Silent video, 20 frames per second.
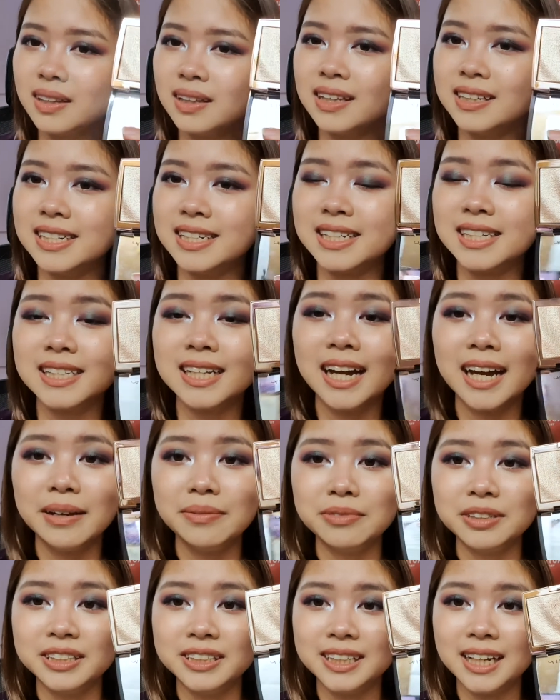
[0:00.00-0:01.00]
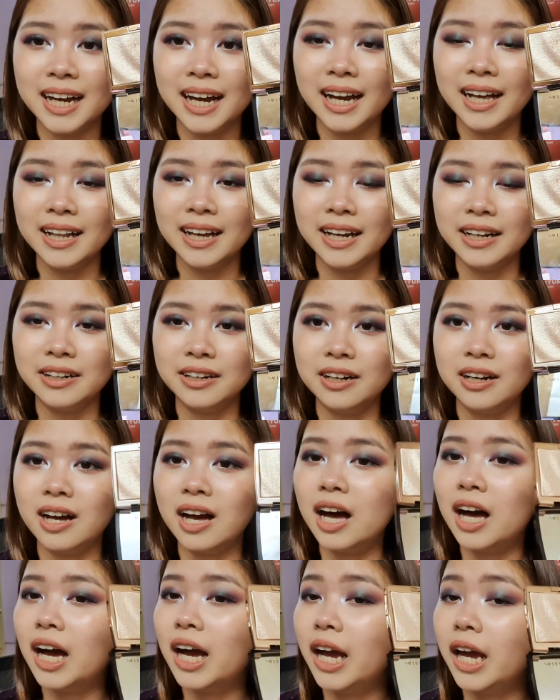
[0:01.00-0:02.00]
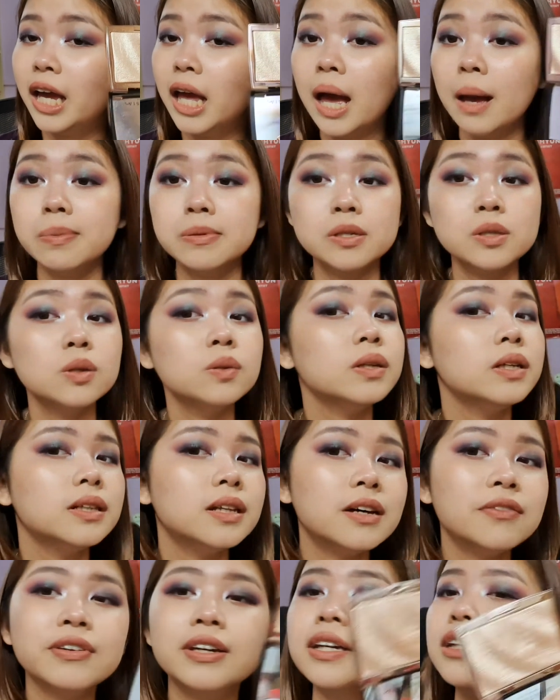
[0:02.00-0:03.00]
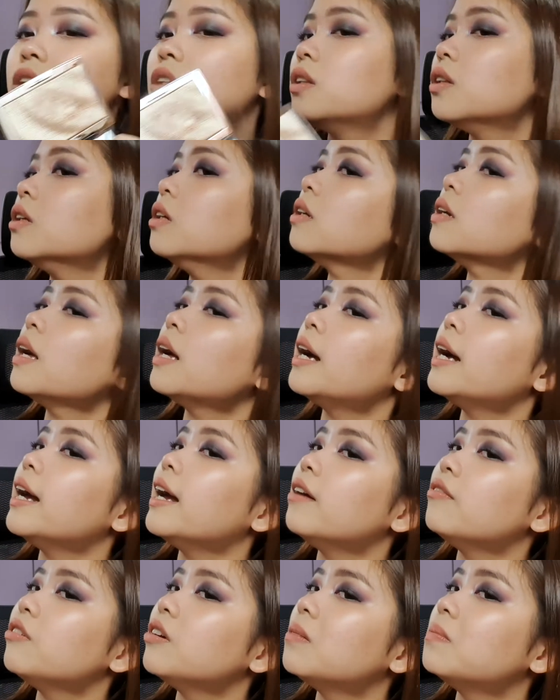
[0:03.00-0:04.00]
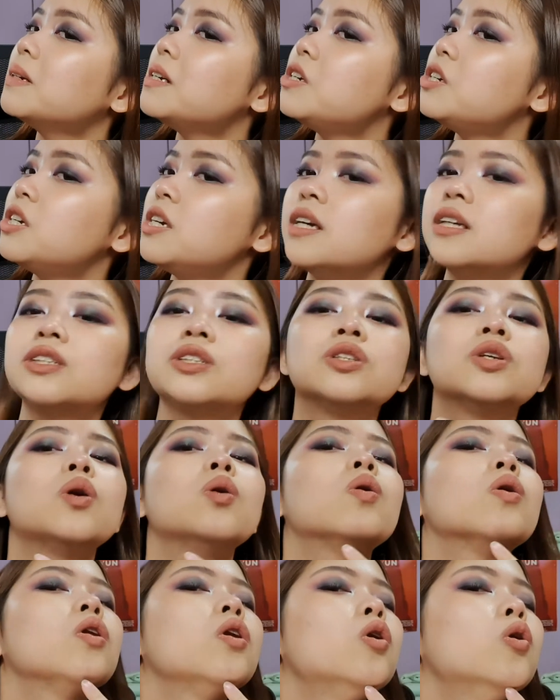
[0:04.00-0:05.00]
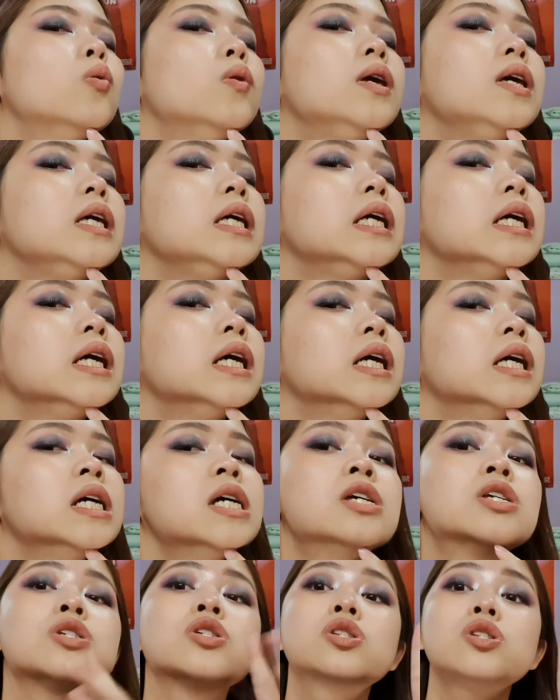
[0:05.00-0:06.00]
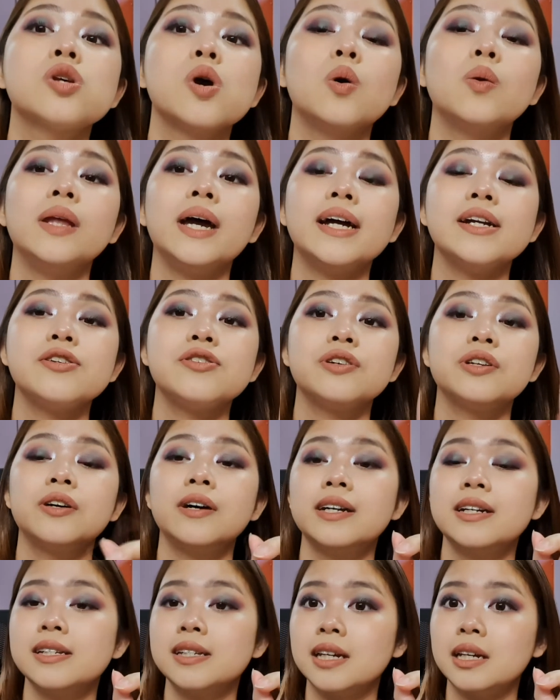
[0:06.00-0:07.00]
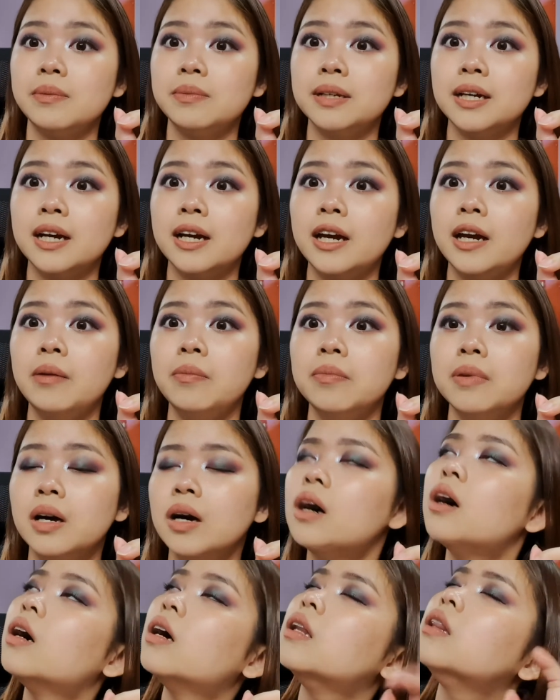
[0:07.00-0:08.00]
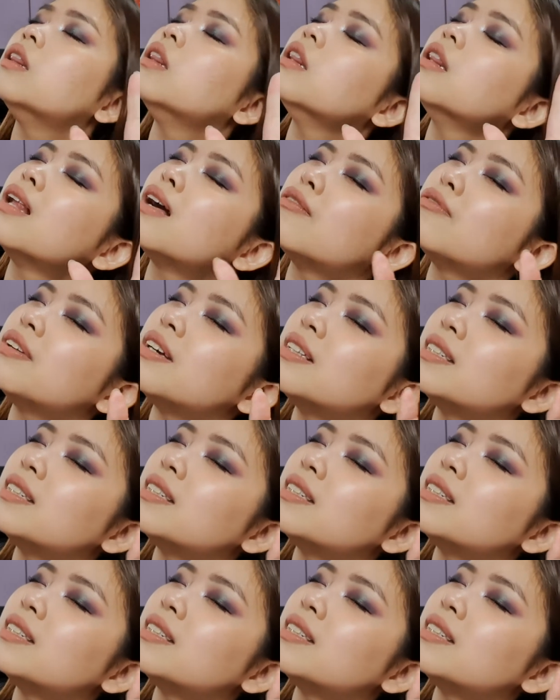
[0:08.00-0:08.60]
this is the Amrezy highlighter. I absolutely love it. Look, I have it on my cheeks. So glowy, so natural at the same time. Love it.